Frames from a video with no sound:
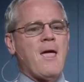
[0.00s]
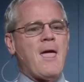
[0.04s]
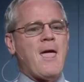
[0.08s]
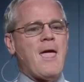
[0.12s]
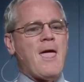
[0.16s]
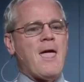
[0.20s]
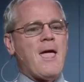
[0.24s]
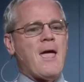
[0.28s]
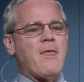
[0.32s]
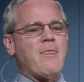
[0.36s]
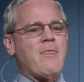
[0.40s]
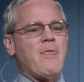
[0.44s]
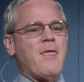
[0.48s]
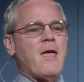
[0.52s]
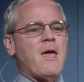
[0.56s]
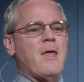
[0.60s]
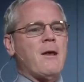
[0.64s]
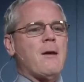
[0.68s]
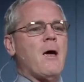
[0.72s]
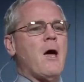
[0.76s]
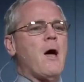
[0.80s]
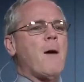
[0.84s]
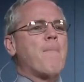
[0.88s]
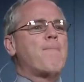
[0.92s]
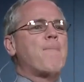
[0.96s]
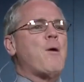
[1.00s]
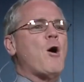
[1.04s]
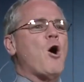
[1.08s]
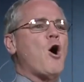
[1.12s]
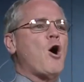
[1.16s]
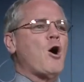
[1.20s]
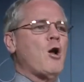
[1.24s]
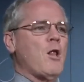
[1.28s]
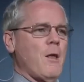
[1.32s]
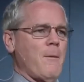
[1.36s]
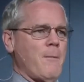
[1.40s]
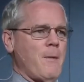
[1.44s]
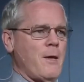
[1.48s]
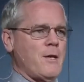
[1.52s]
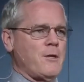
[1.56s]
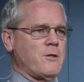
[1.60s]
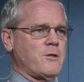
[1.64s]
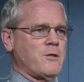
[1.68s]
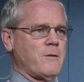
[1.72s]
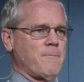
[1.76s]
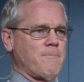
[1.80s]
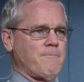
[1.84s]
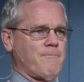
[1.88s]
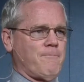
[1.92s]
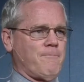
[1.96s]
and then
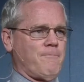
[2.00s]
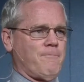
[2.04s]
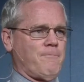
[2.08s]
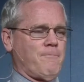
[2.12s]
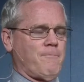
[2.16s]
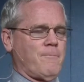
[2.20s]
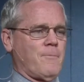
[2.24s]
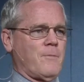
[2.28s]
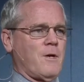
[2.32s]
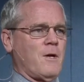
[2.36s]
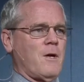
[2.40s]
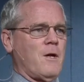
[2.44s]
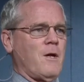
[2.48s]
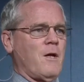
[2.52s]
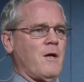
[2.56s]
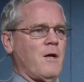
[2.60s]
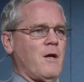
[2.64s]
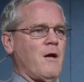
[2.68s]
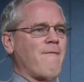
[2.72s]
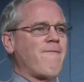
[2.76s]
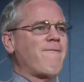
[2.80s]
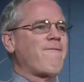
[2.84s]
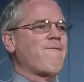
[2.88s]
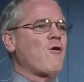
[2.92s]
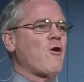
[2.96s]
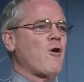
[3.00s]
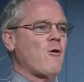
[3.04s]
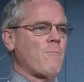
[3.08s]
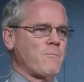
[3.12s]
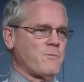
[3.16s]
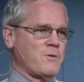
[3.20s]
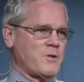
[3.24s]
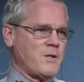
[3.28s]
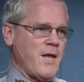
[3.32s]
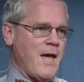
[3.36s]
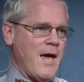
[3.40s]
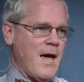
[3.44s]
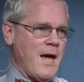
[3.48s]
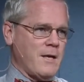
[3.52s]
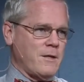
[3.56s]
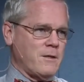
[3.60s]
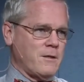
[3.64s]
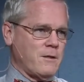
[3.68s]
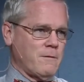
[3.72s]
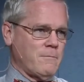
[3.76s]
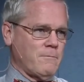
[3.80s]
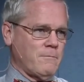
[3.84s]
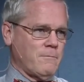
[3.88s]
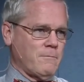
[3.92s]
Parliament affirms that.